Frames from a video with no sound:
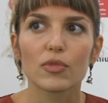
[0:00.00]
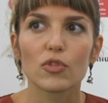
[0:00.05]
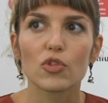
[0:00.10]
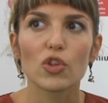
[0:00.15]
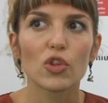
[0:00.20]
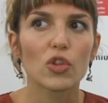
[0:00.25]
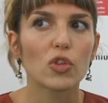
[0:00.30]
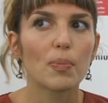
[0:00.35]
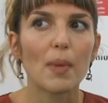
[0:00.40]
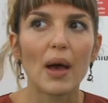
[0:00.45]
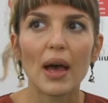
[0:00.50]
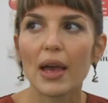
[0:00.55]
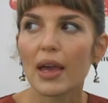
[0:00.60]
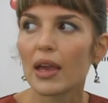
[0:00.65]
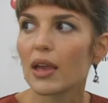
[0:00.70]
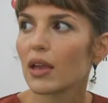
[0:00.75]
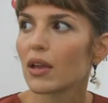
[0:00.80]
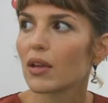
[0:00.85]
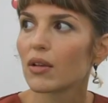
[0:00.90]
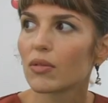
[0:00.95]
just
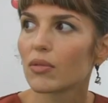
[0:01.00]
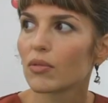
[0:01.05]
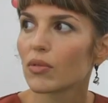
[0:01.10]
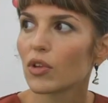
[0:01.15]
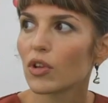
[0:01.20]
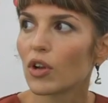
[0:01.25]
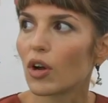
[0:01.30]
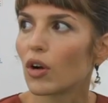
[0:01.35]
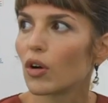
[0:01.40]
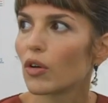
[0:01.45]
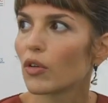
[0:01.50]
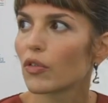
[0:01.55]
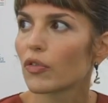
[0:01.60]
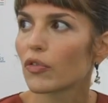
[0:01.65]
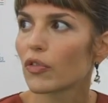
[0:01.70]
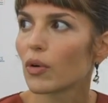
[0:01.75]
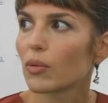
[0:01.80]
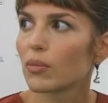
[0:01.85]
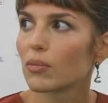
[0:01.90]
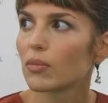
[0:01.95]
by, you know,
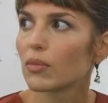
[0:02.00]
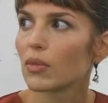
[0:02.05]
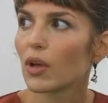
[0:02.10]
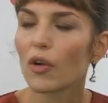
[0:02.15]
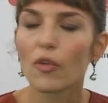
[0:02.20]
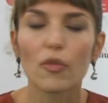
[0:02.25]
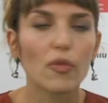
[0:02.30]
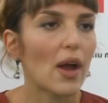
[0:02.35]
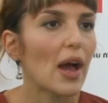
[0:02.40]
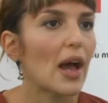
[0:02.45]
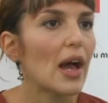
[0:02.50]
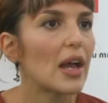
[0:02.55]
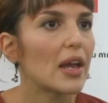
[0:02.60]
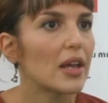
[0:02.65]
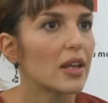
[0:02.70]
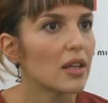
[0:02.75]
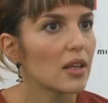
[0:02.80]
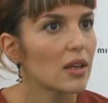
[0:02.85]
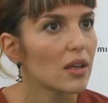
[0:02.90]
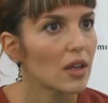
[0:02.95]
from a
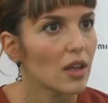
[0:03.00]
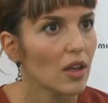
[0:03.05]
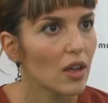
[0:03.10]
ride